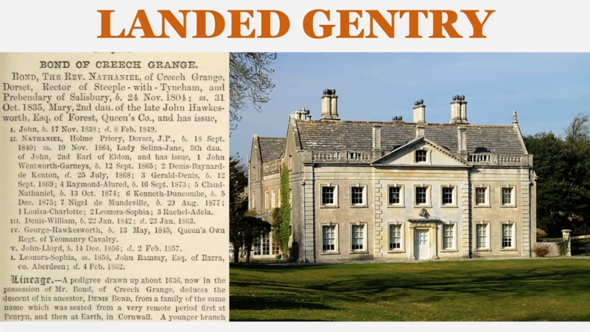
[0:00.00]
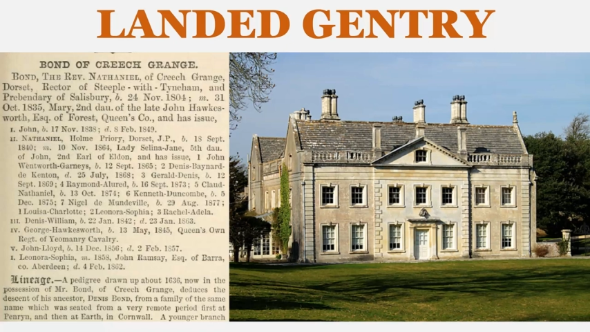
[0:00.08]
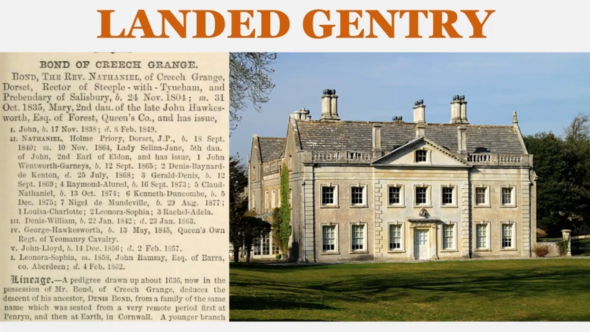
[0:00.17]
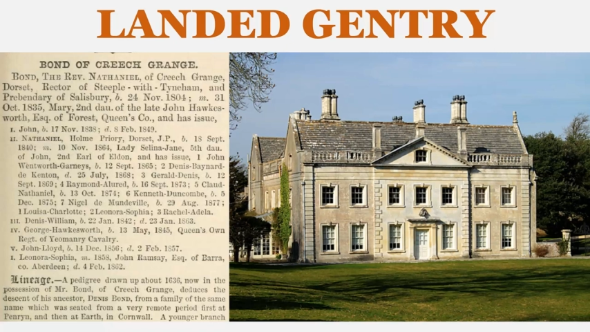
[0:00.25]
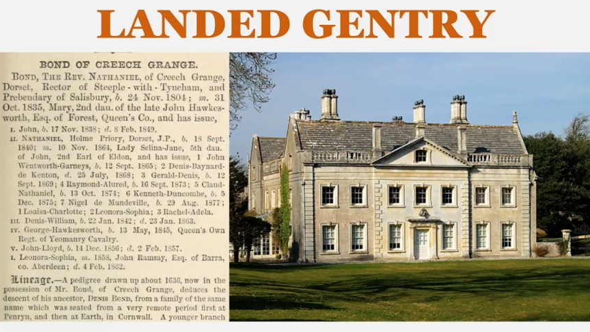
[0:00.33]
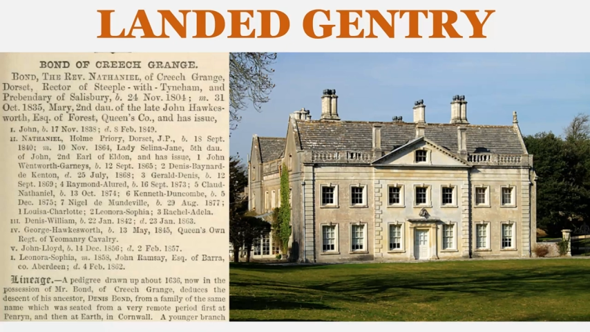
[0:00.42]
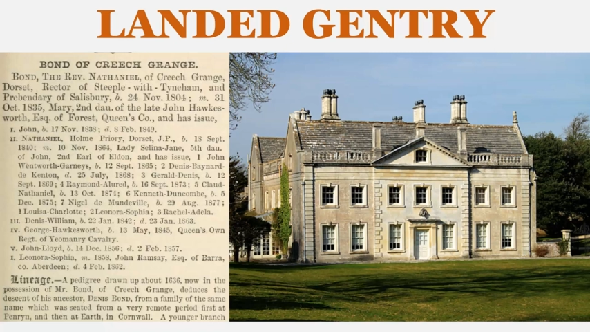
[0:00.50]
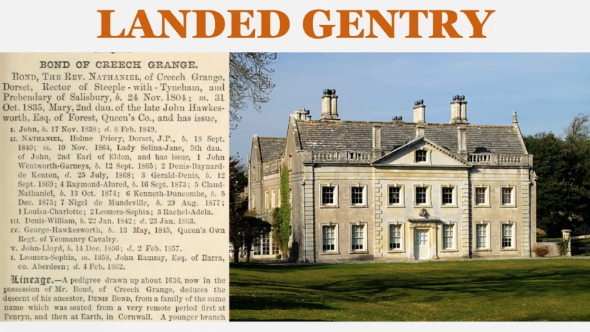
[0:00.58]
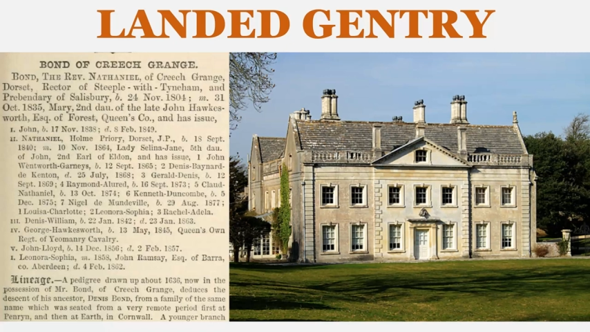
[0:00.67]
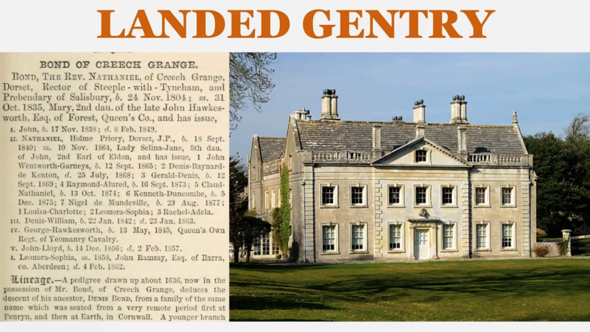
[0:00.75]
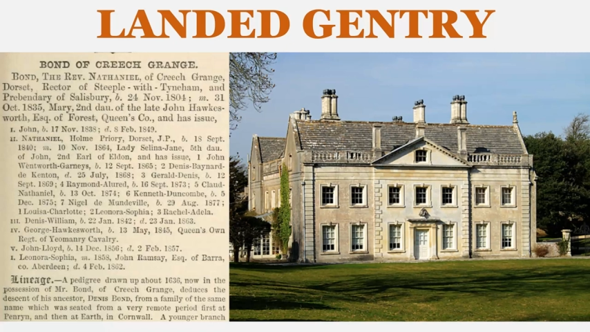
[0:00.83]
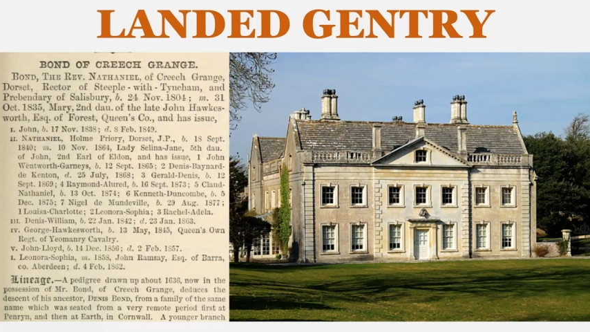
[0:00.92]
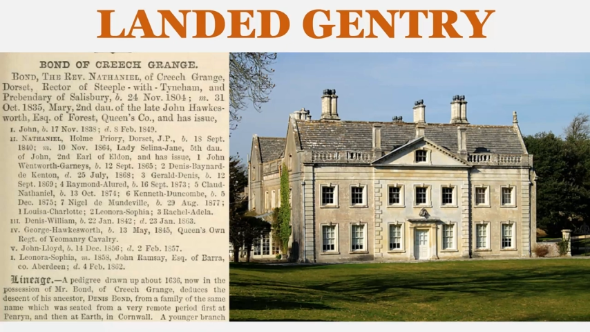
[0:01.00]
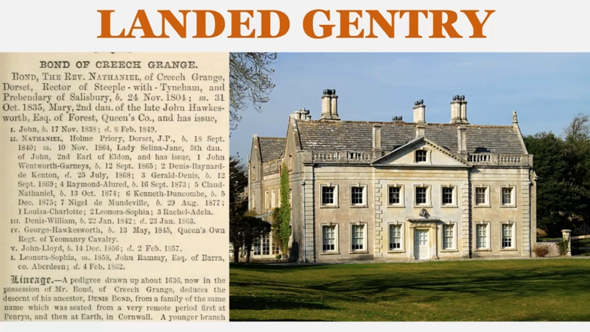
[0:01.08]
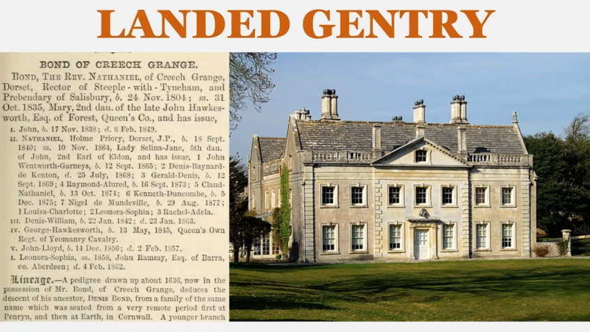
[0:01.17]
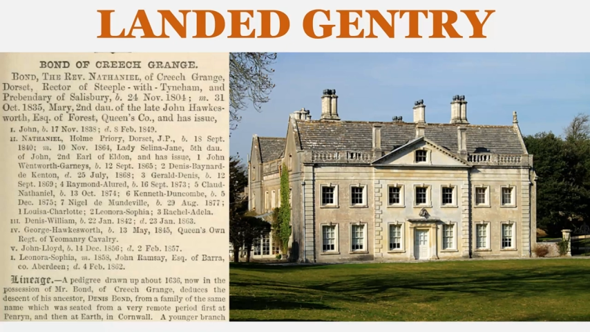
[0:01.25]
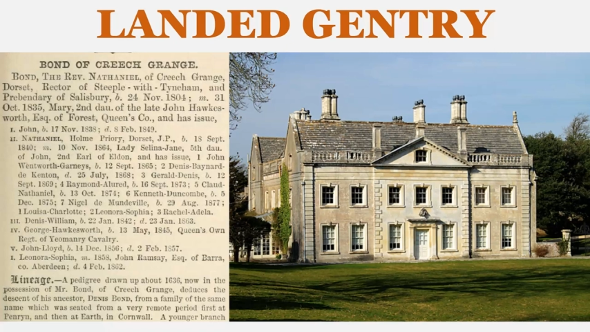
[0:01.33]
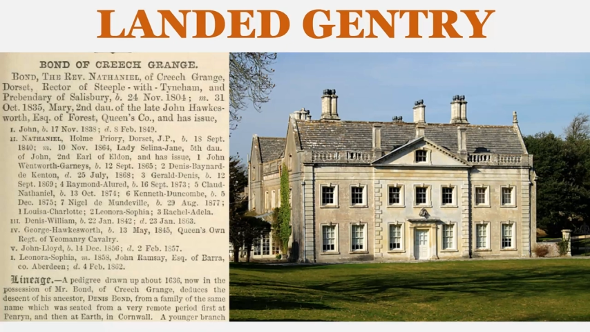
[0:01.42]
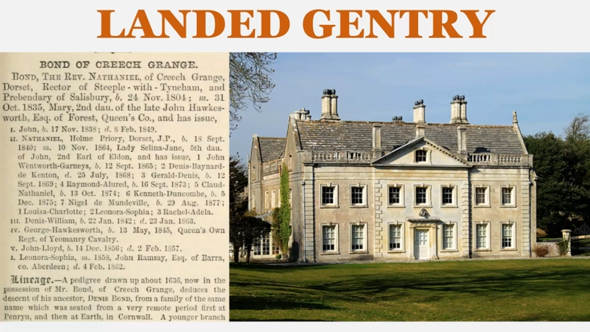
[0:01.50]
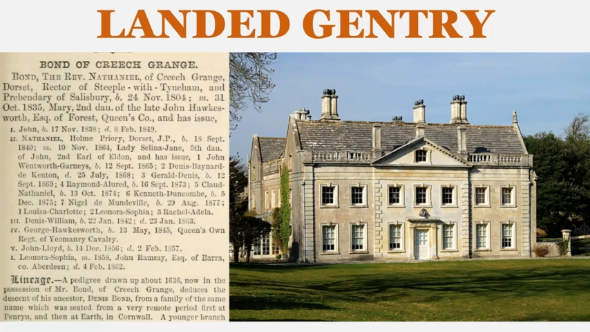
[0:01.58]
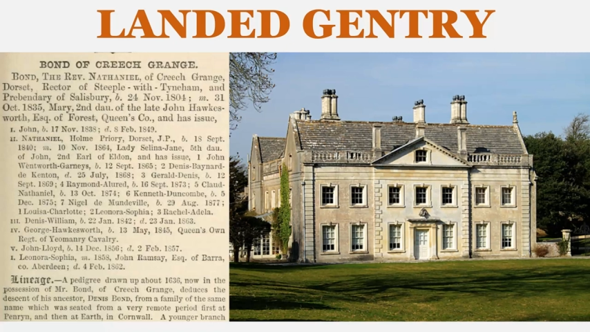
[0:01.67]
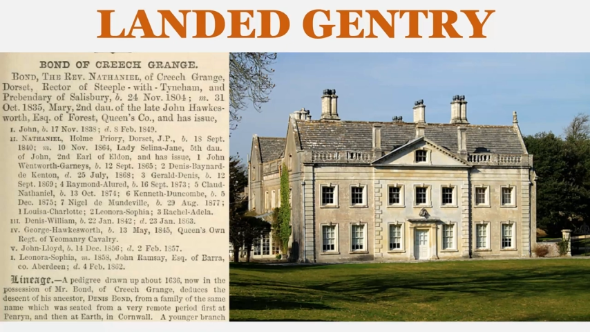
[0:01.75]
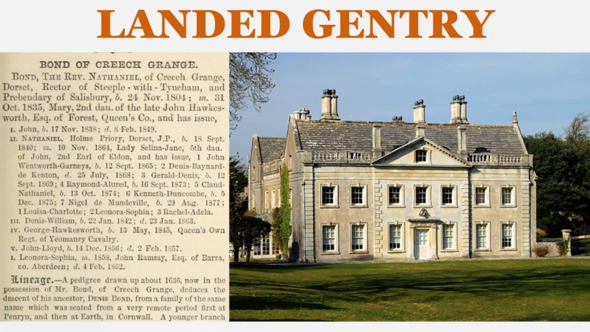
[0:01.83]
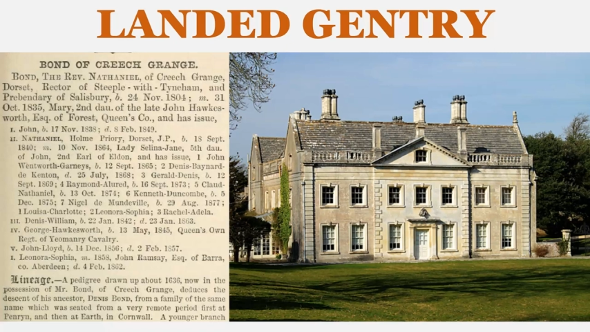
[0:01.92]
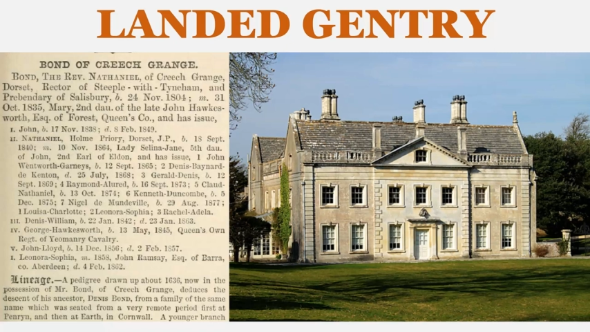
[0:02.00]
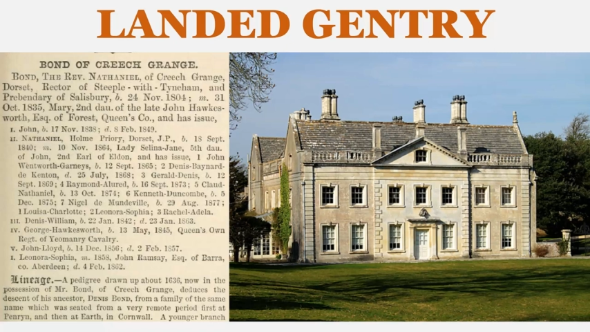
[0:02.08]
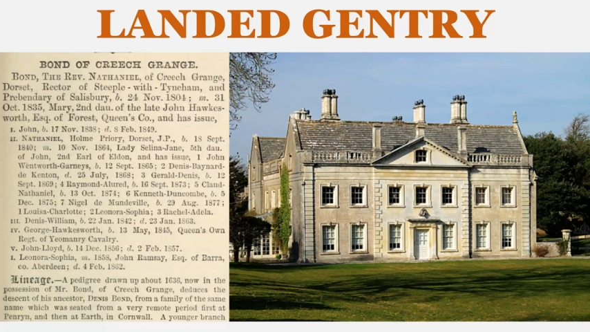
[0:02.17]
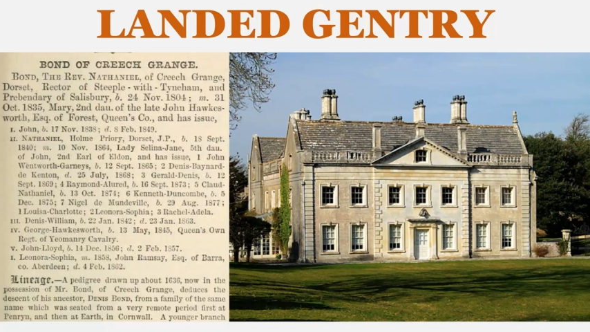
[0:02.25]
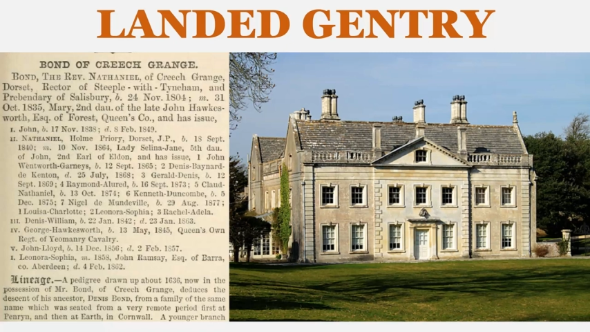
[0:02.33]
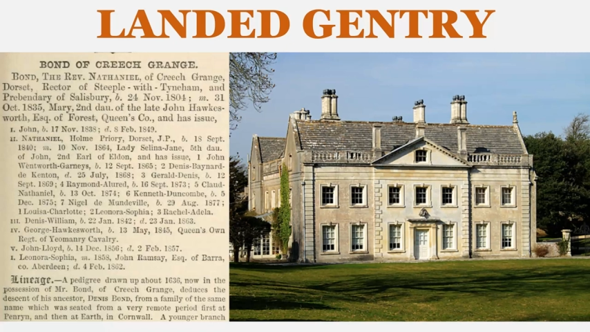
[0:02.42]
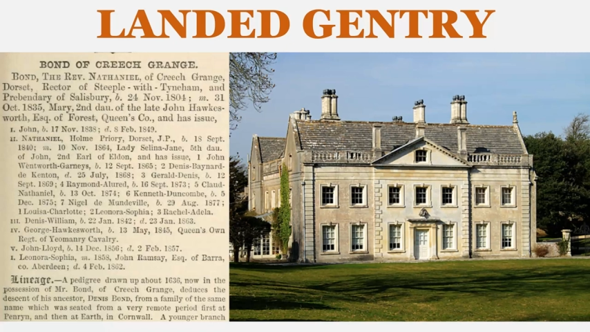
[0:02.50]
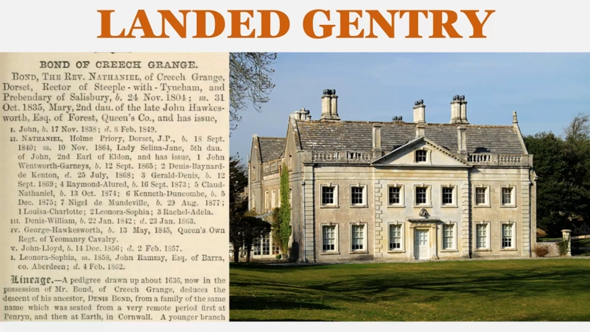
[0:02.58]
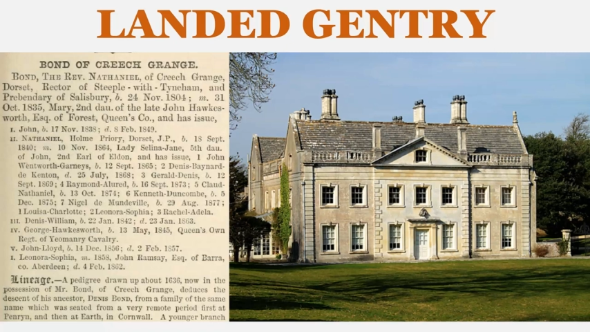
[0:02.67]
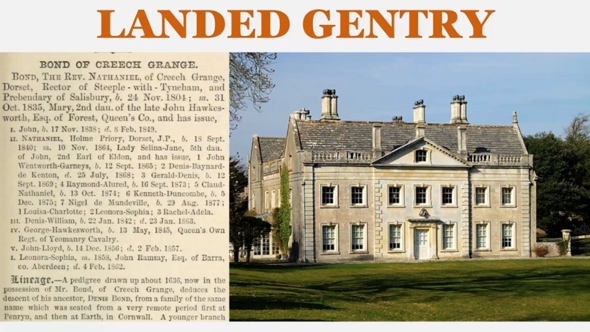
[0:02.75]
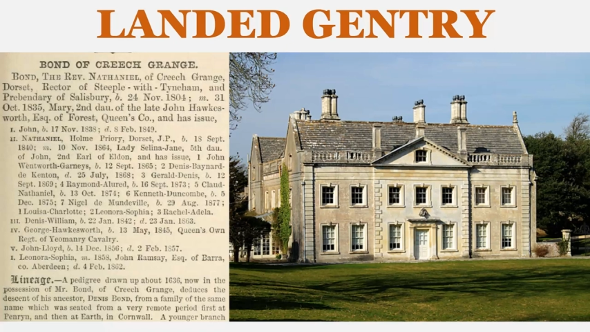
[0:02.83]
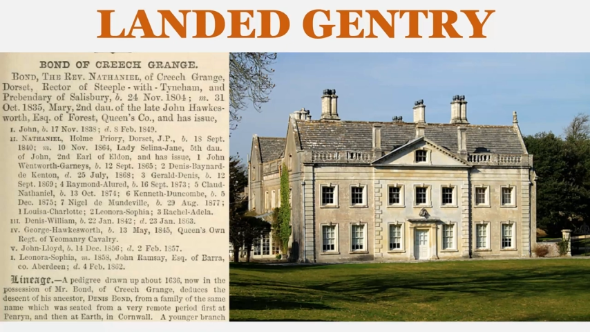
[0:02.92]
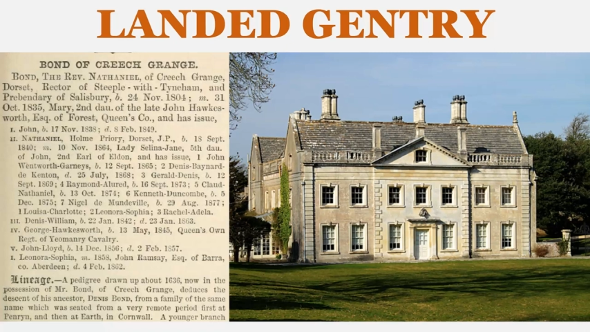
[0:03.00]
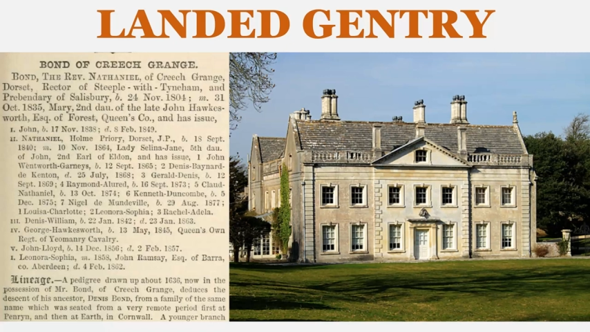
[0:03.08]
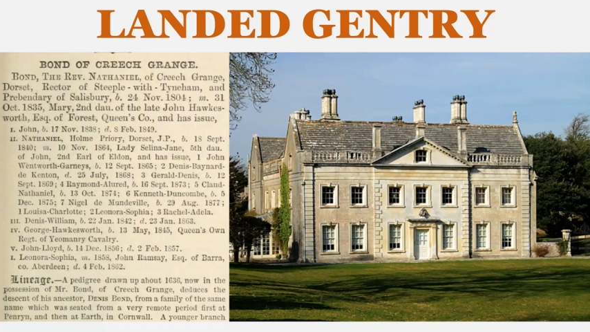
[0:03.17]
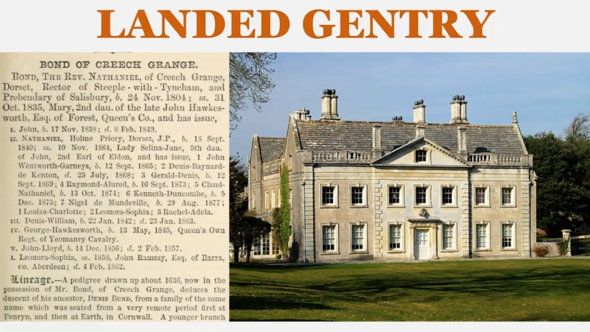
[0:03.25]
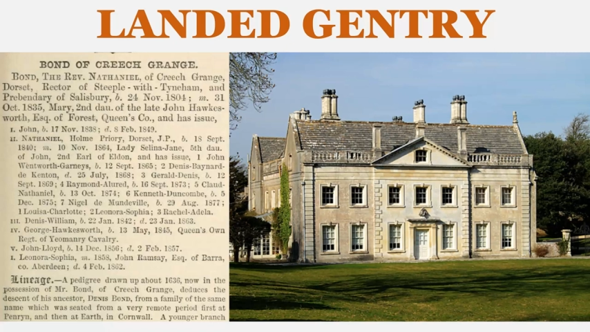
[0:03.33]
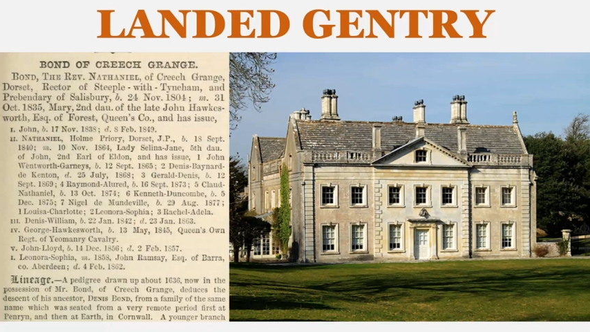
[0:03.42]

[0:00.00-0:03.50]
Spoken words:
No face is visible, so there are no lips to read.